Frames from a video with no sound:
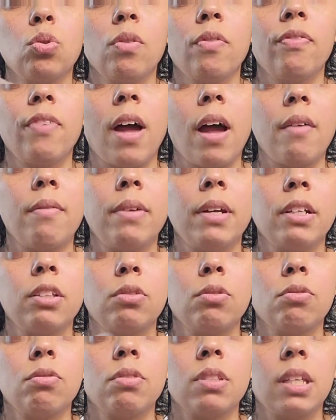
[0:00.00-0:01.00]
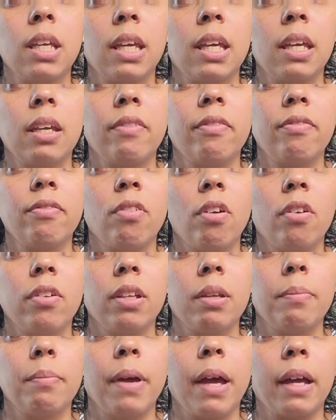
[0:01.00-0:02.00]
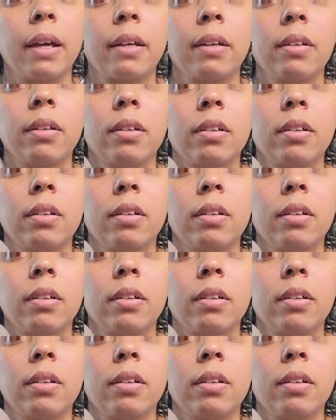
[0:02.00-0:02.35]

two fabric to see front and back.